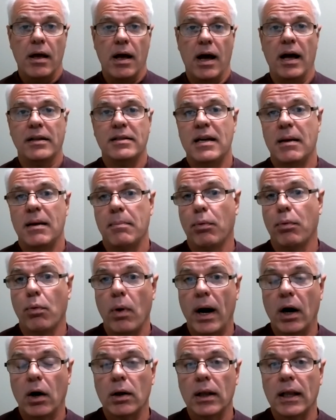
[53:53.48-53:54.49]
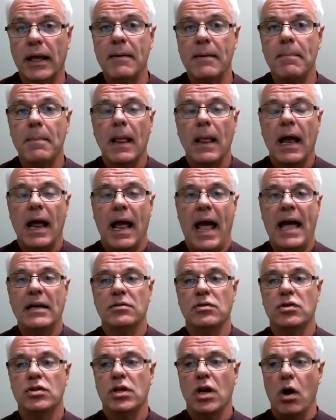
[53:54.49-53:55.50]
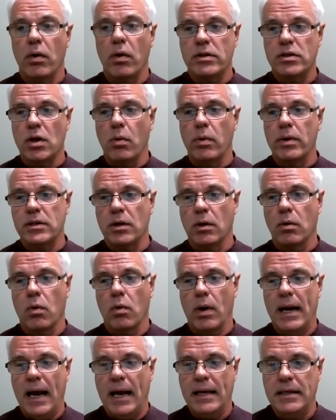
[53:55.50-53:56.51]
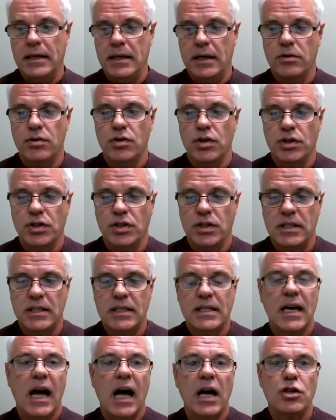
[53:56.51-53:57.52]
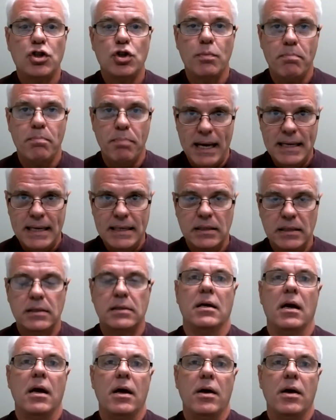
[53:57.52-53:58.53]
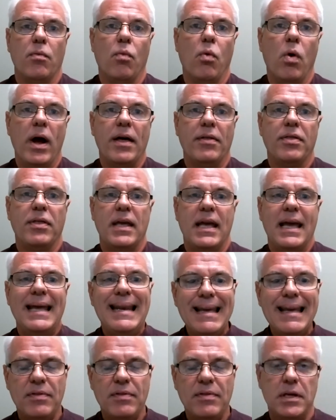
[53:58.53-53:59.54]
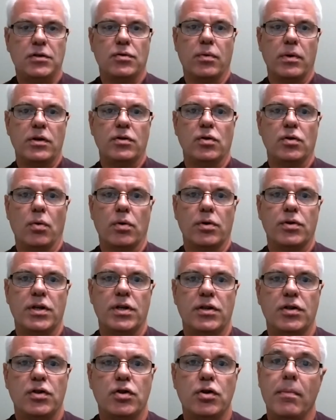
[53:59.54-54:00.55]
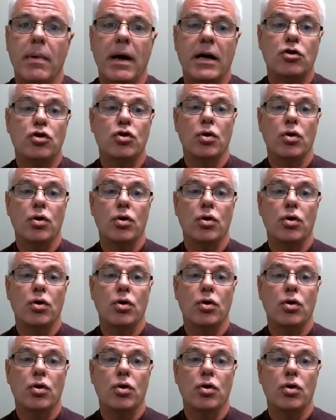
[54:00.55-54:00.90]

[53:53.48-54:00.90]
uh, temporarily. And so it's always a great idea just to touch base with any of these resources to make